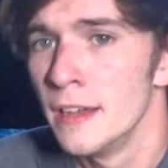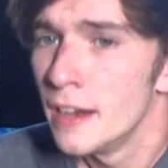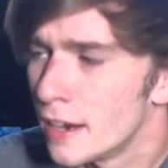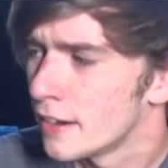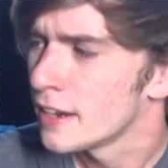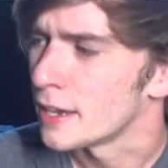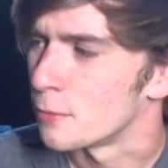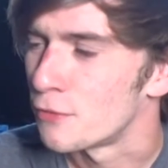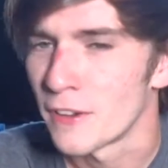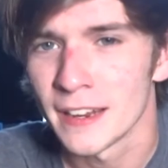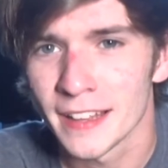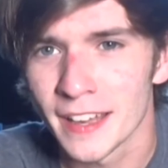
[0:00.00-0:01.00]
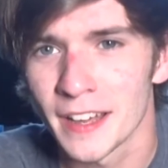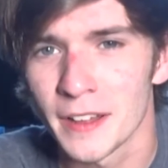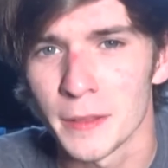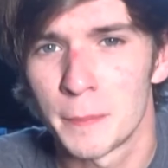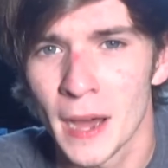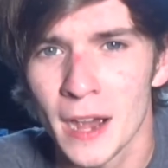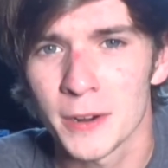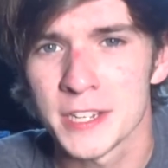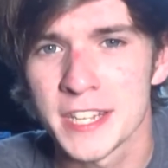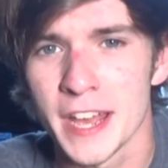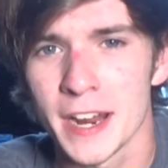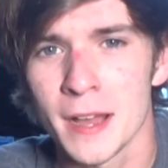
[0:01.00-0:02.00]
Alright, we finally got all the power
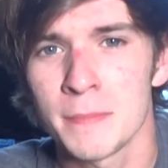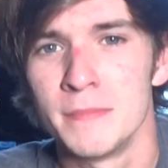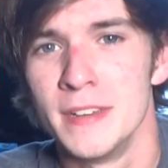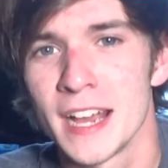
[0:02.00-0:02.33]
set up.